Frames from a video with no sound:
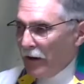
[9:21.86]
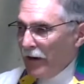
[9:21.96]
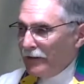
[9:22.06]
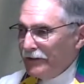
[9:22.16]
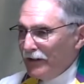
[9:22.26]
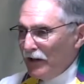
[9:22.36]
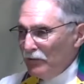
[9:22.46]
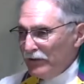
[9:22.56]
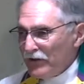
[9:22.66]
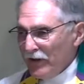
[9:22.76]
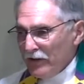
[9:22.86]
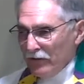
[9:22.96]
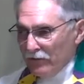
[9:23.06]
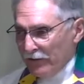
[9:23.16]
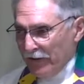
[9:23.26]
And then Emily, the
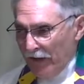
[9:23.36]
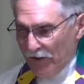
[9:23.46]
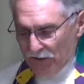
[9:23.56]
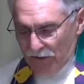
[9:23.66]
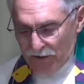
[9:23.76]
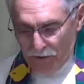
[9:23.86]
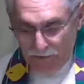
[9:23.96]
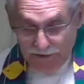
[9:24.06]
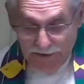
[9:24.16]
second task that Emily